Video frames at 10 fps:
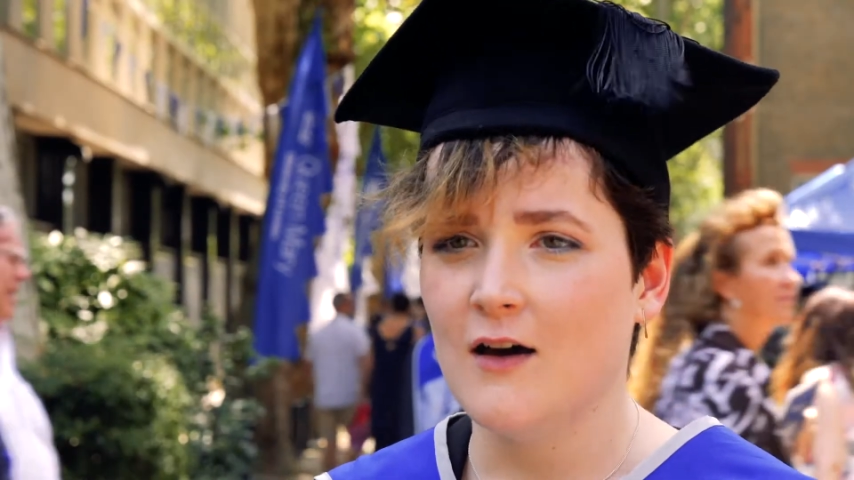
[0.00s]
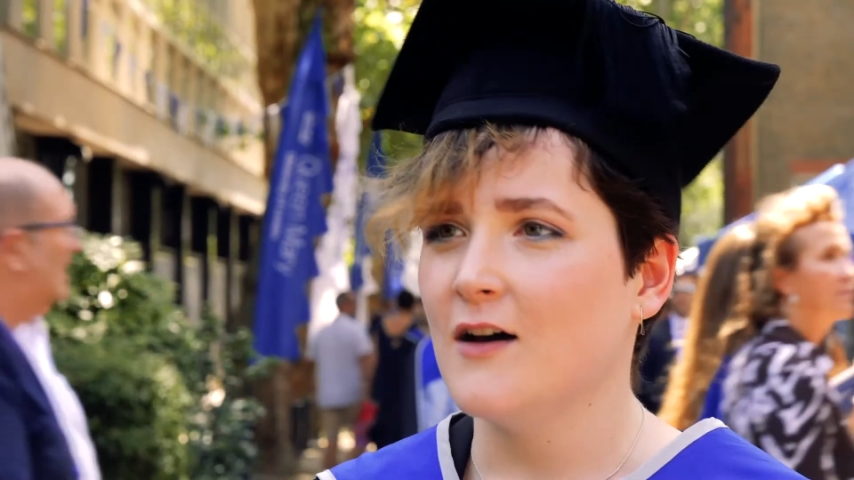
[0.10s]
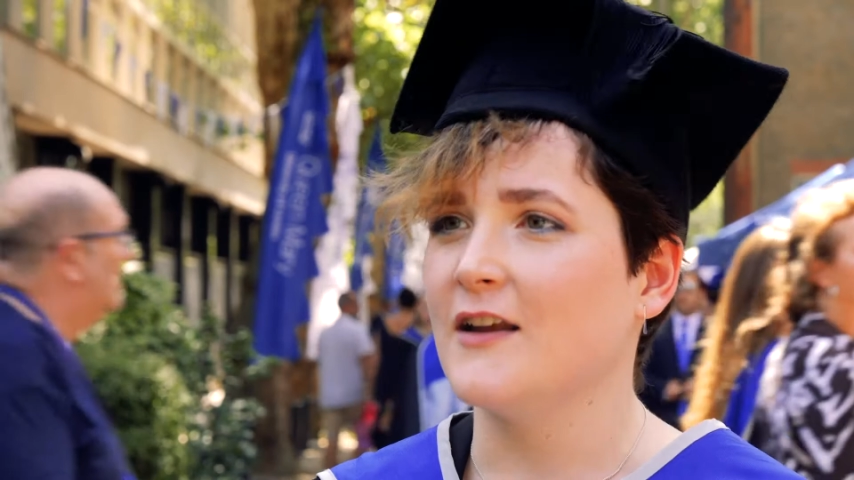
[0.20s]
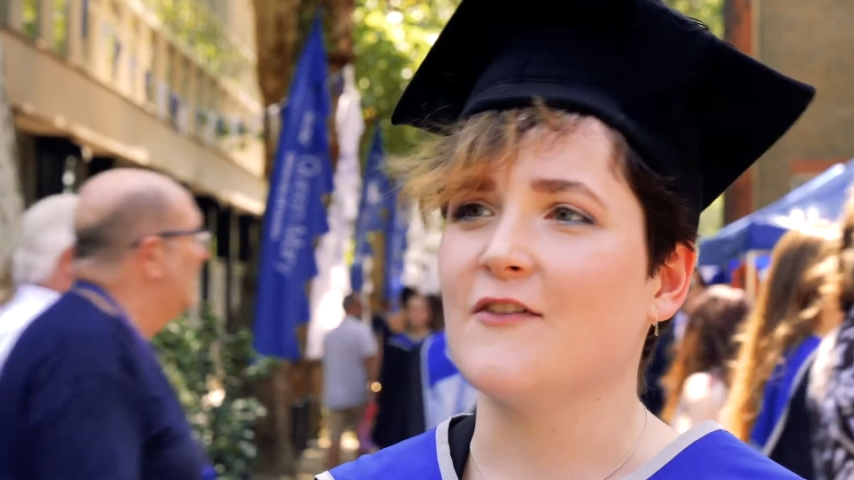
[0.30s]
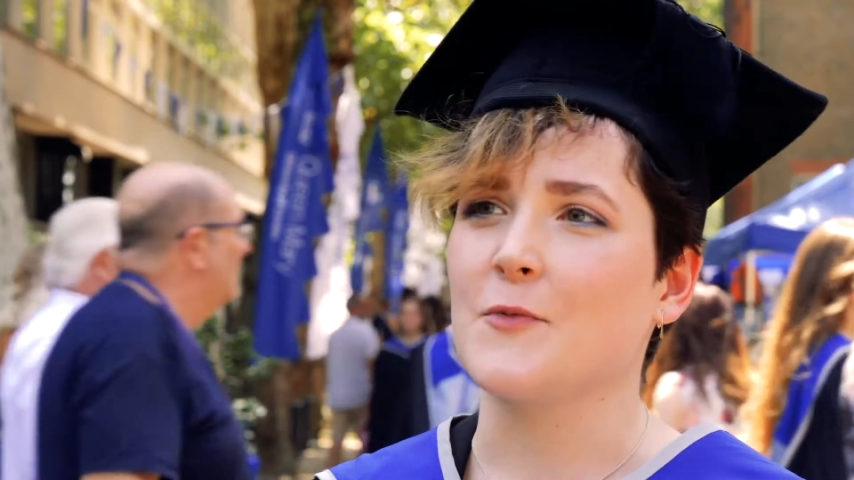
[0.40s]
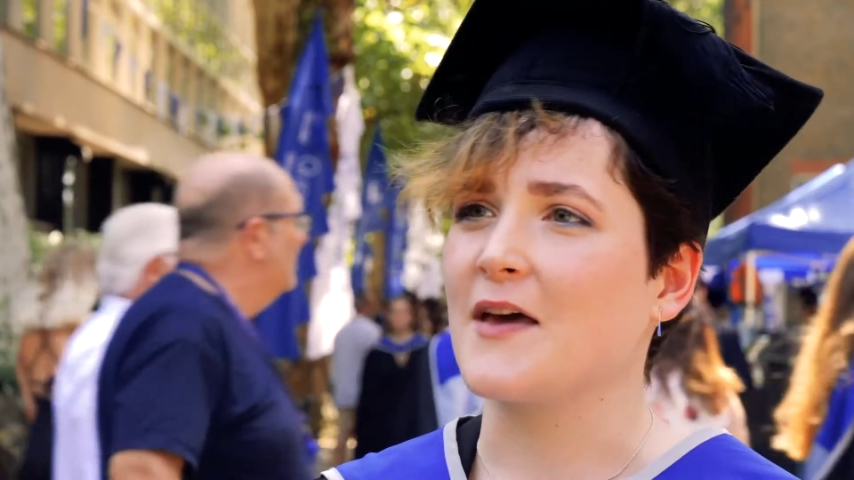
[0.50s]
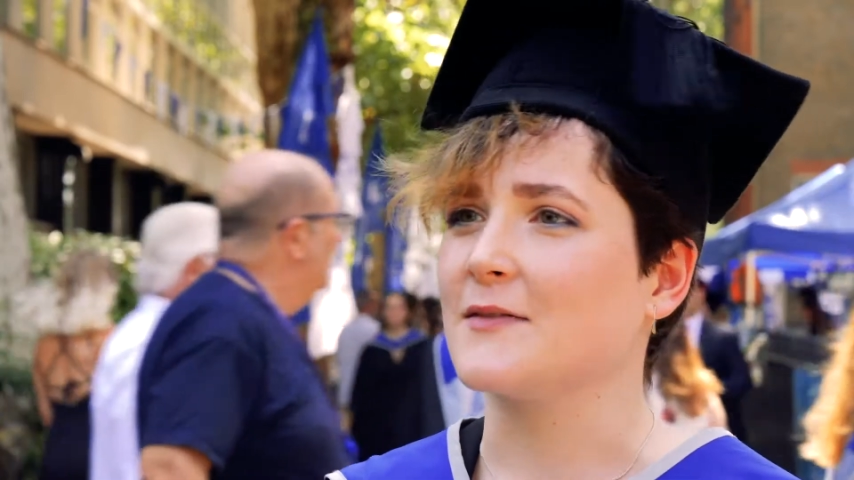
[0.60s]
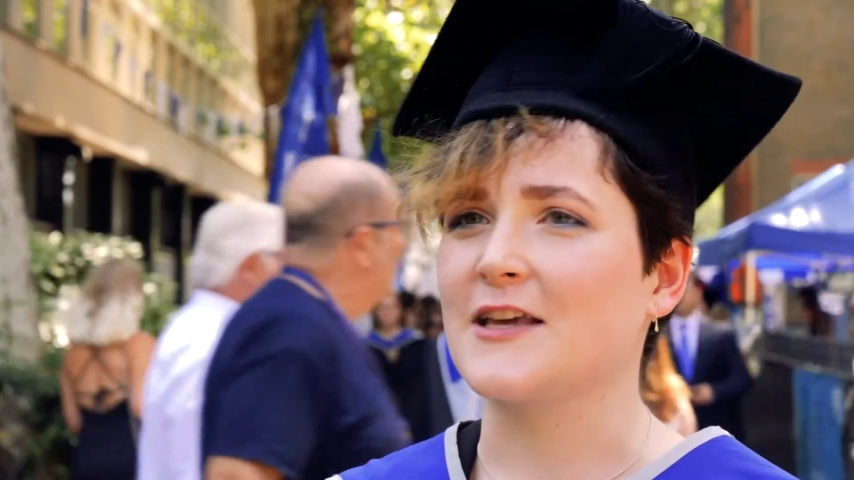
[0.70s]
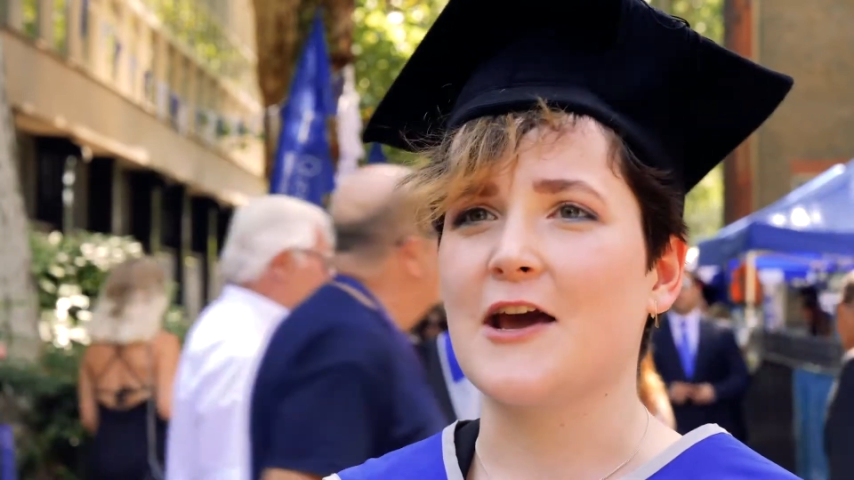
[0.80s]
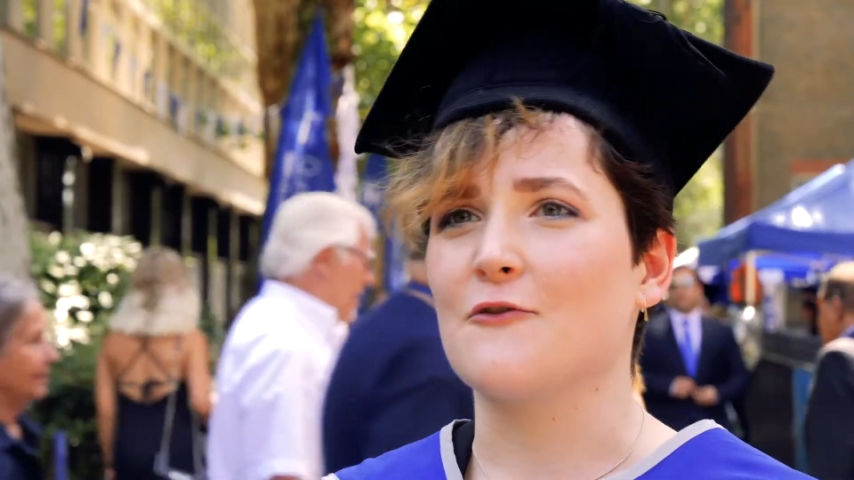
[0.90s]
oh, never be
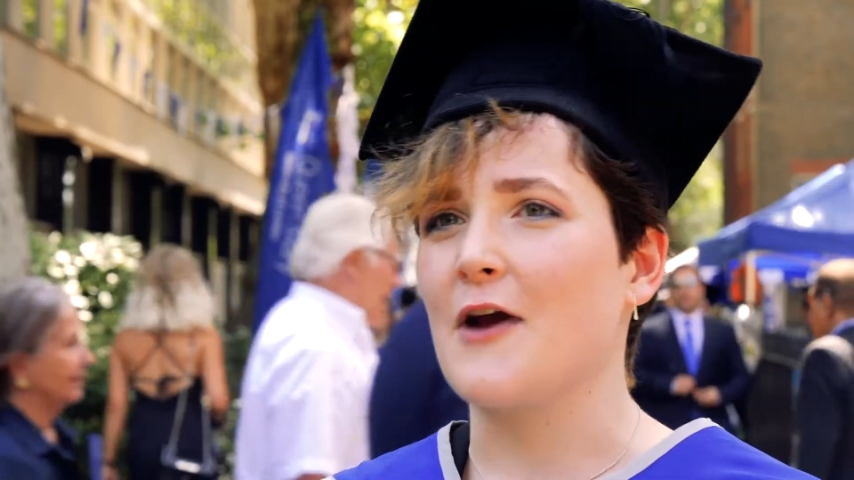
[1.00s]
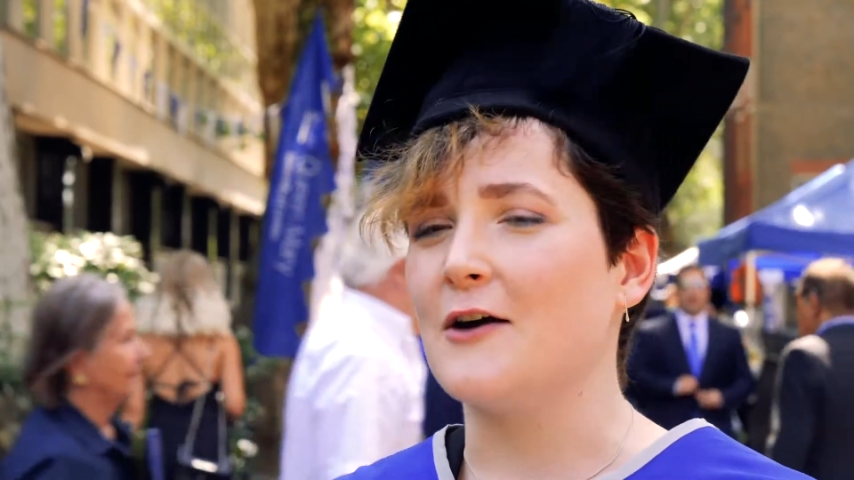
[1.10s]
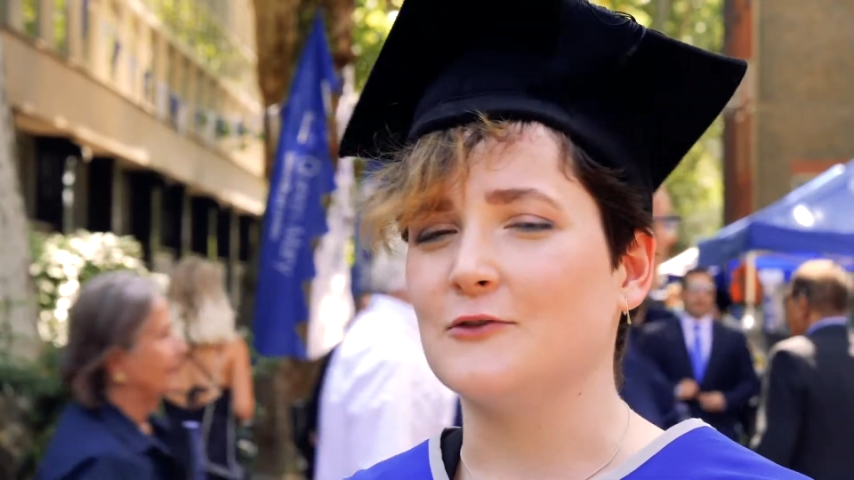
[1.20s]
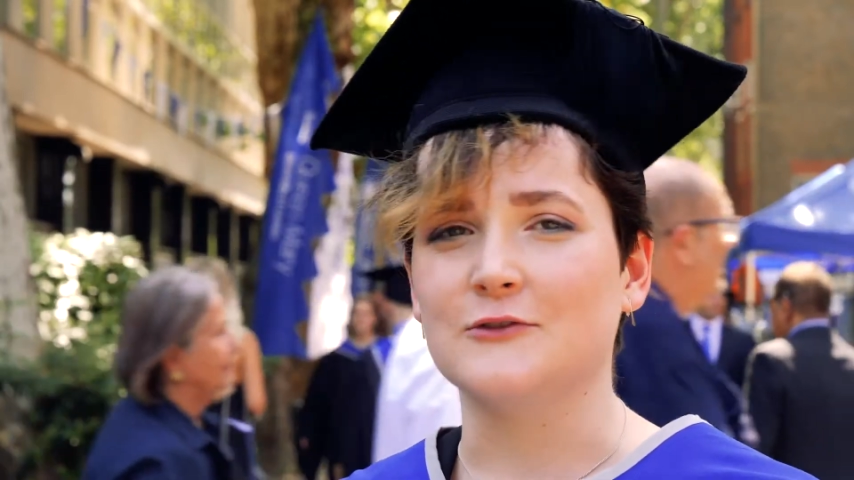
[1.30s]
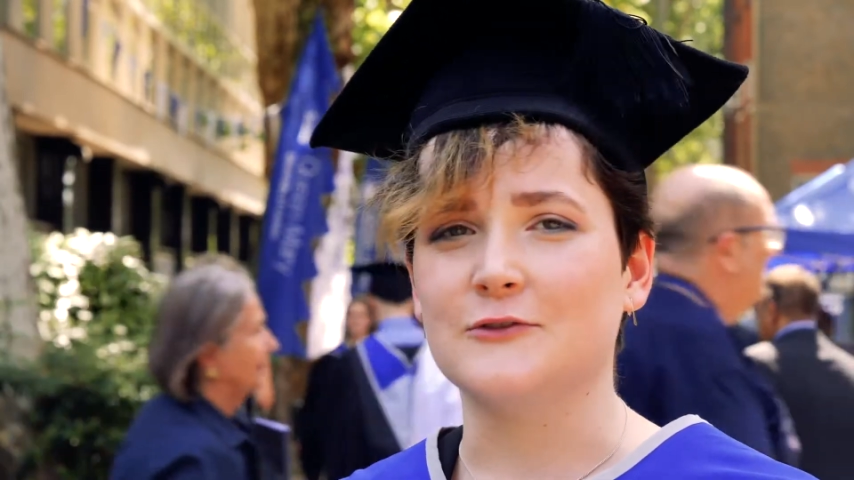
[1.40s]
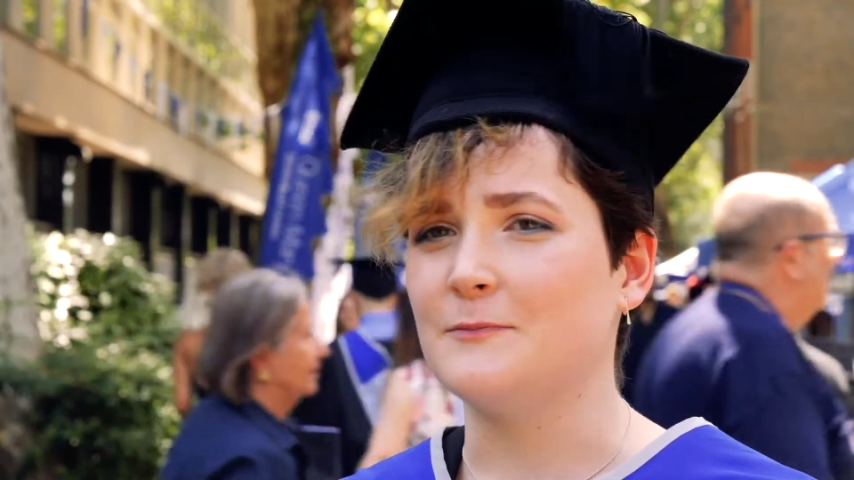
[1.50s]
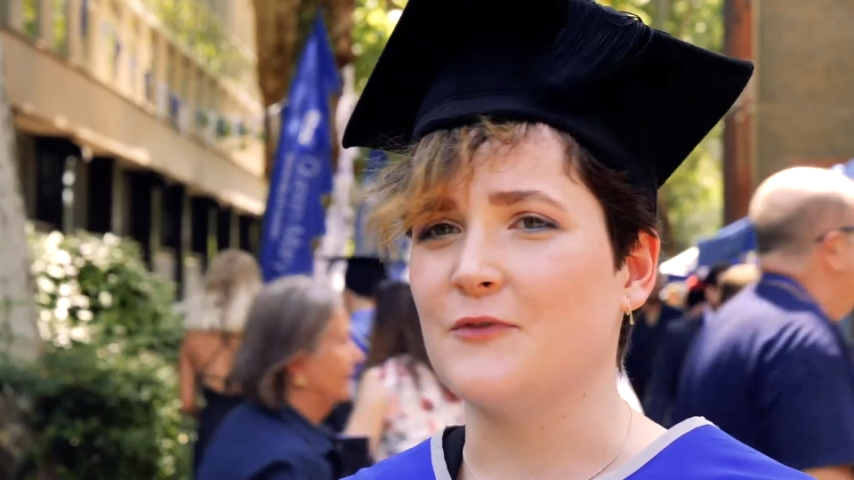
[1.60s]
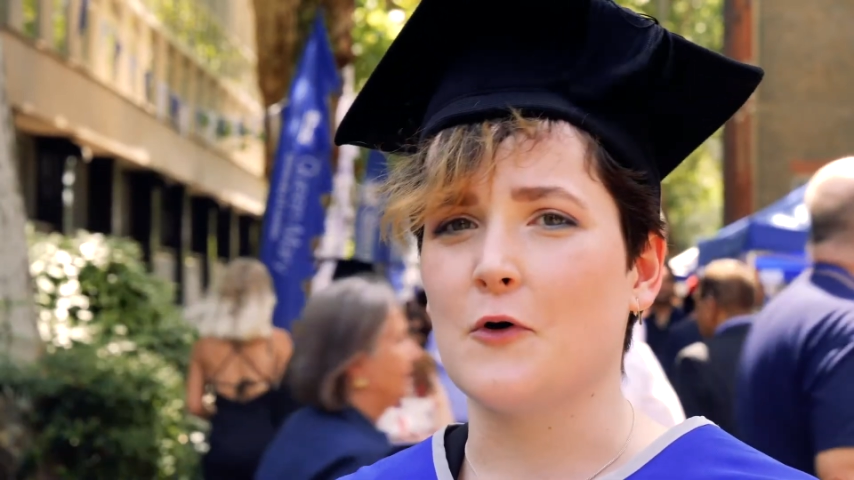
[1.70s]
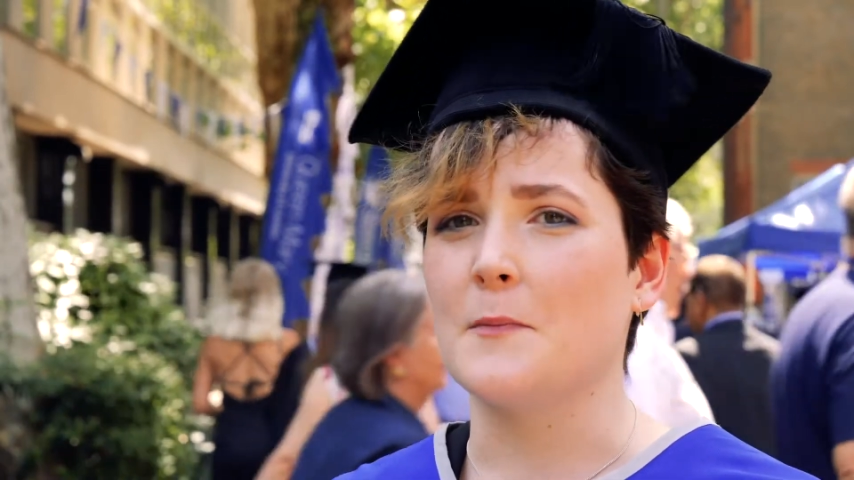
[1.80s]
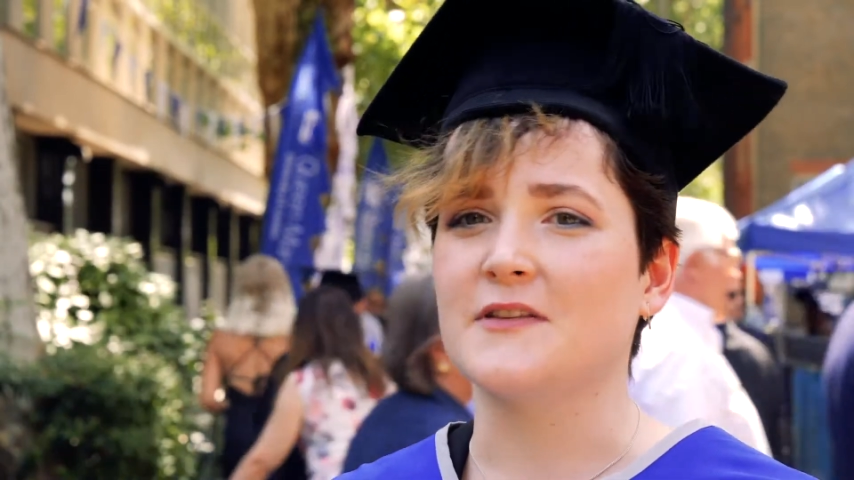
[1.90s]
able to get around
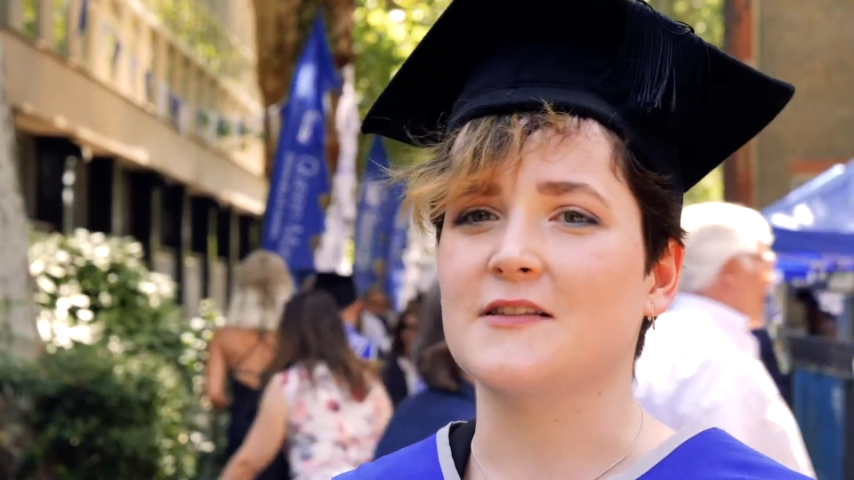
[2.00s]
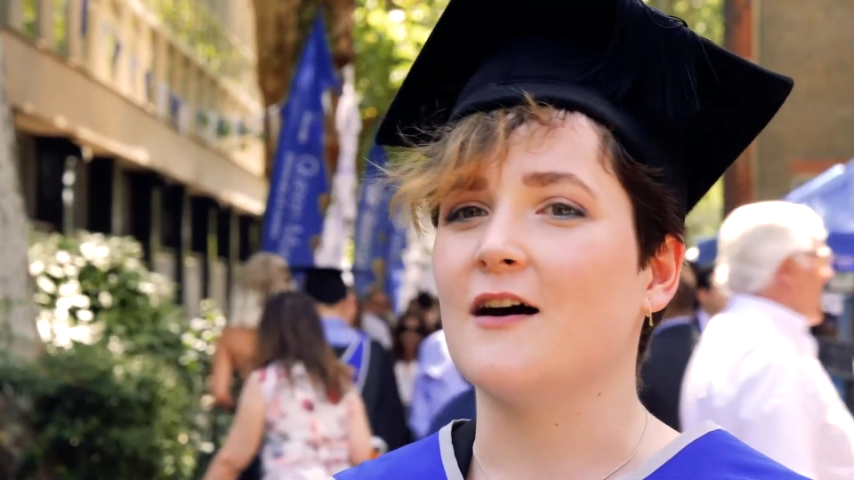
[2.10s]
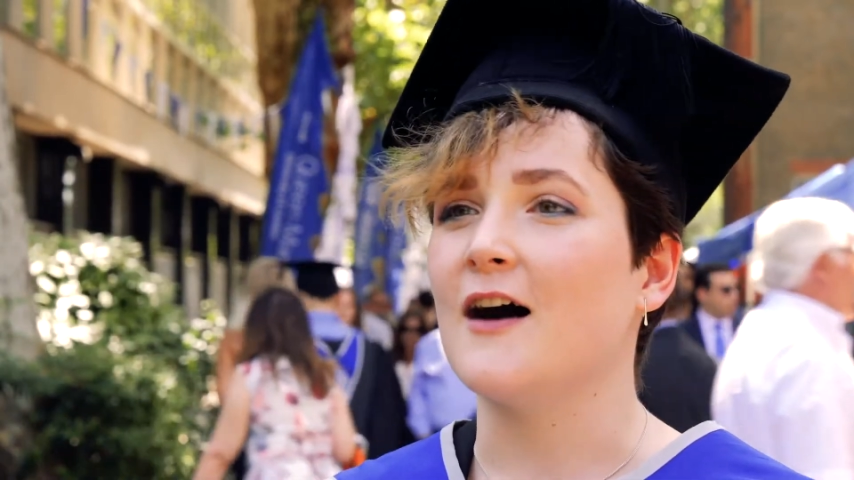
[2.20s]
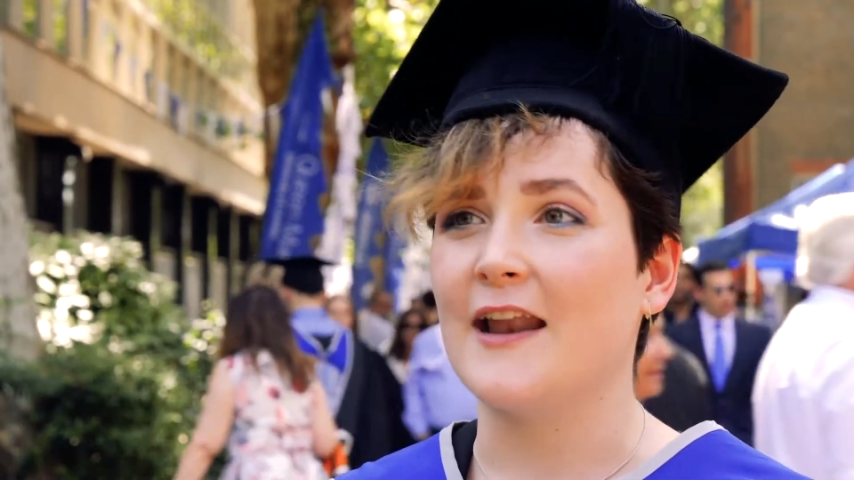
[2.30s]
performance art,